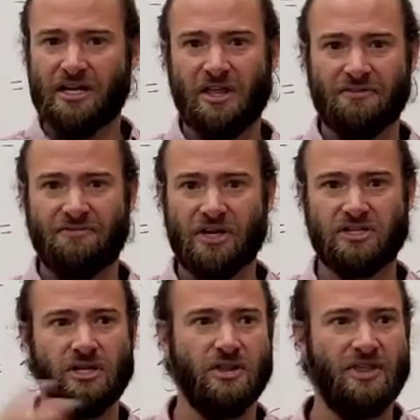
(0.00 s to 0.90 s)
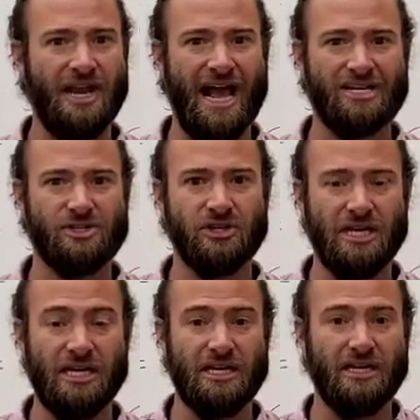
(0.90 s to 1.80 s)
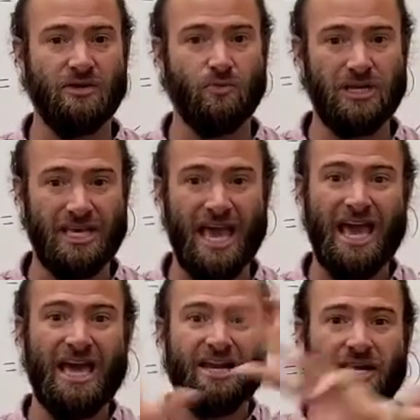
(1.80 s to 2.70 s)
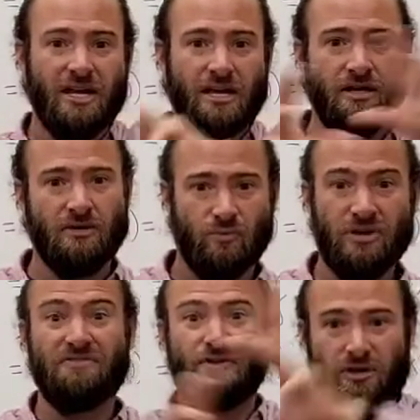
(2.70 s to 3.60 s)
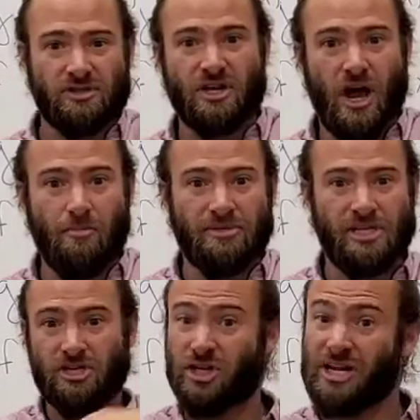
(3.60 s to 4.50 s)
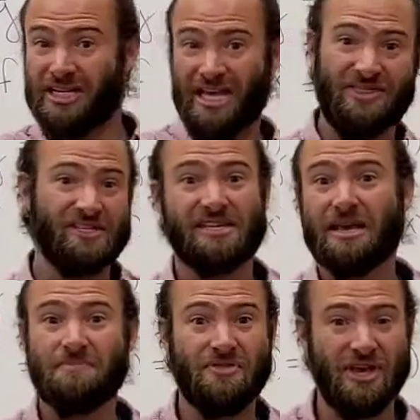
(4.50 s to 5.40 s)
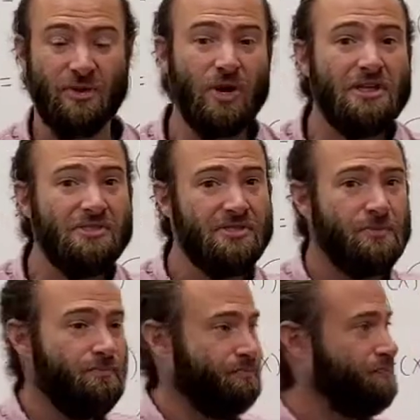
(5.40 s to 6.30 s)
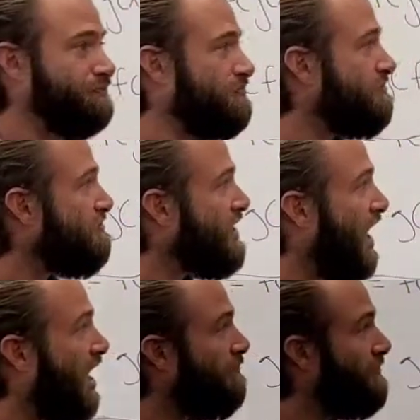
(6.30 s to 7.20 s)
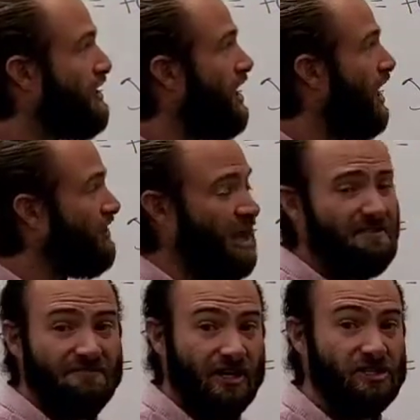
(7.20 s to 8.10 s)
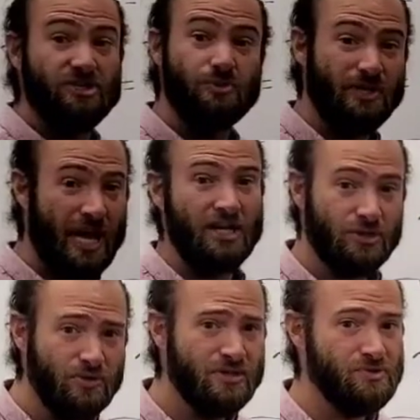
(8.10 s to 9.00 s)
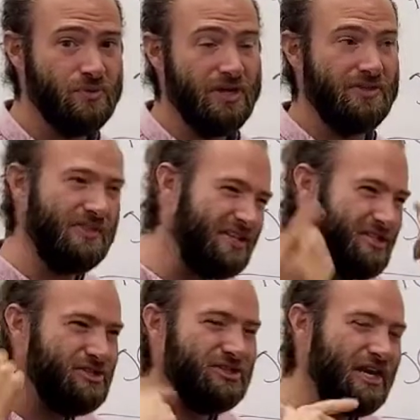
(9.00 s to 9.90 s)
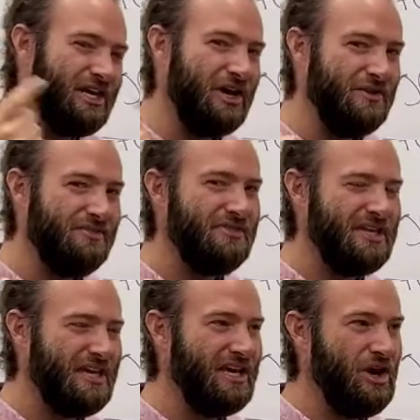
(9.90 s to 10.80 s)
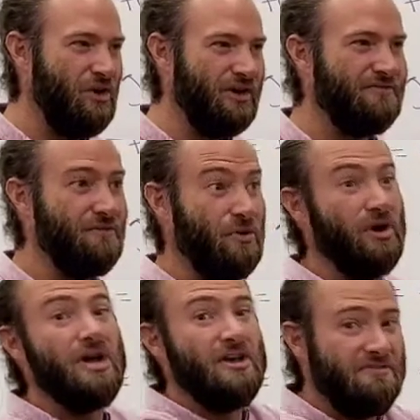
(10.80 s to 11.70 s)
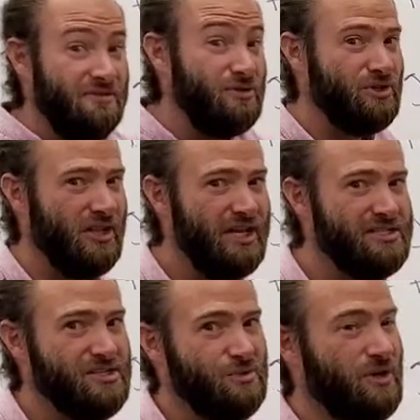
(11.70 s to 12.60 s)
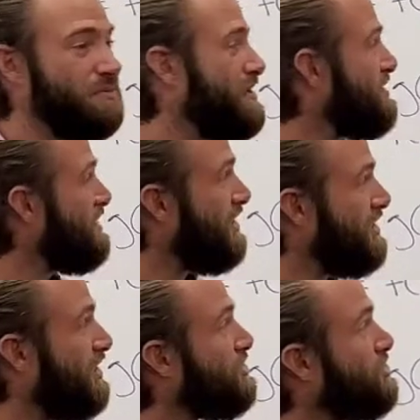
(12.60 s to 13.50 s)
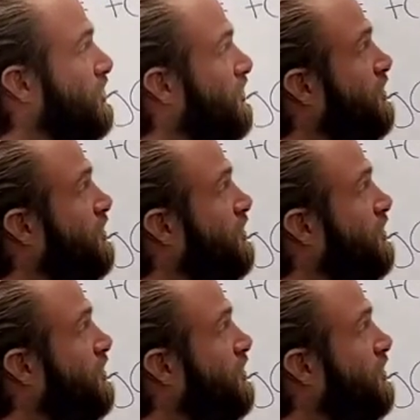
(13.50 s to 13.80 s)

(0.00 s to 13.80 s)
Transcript: another function that actually it, it we can reverse the composition and get the same thing with? um, a lot of functions we can do this with. And this is just getting our thinking going for future lessons we're going to be studying soon.